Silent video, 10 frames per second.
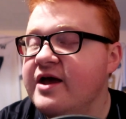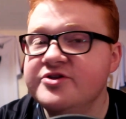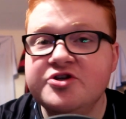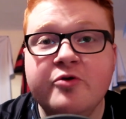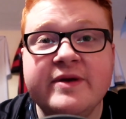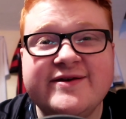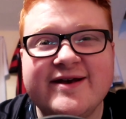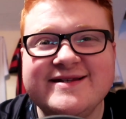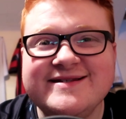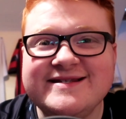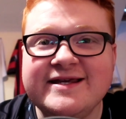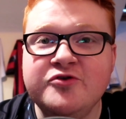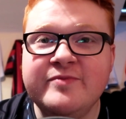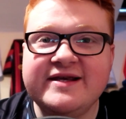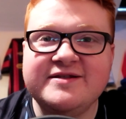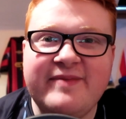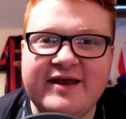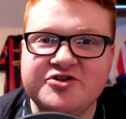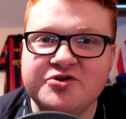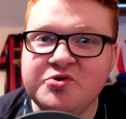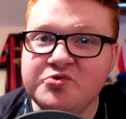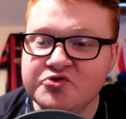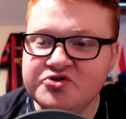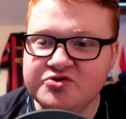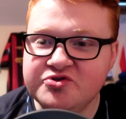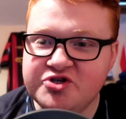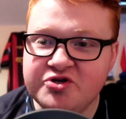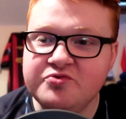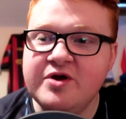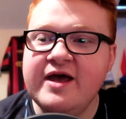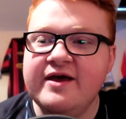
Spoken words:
And so it'll be interesting to see who makes the bench and who doesn't, too.